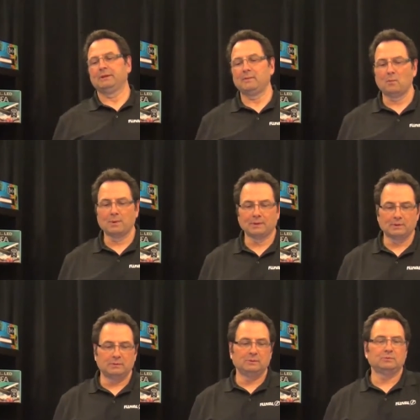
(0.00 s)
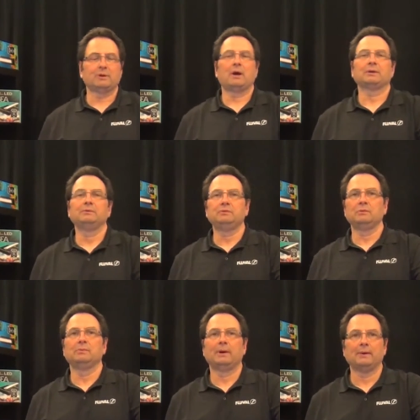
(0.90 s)
Today we want to continue talking to
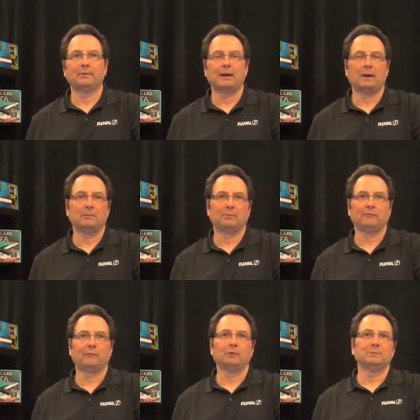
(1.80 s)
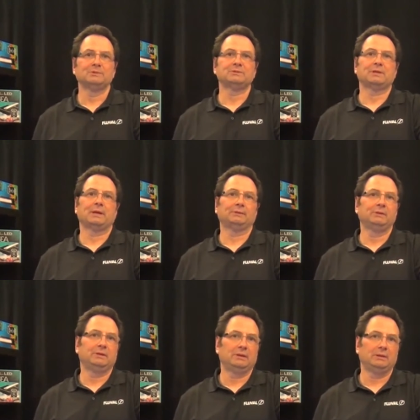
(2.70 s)
you about our performance
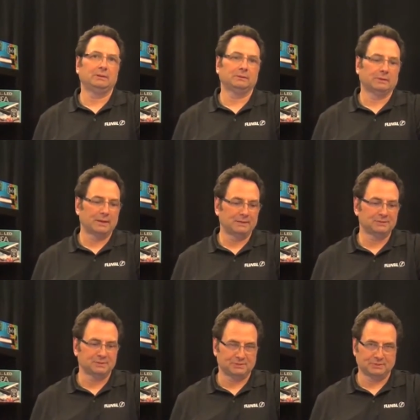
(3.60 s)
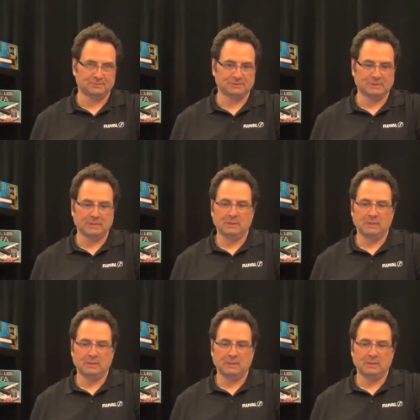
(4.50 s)
LED lighting systems.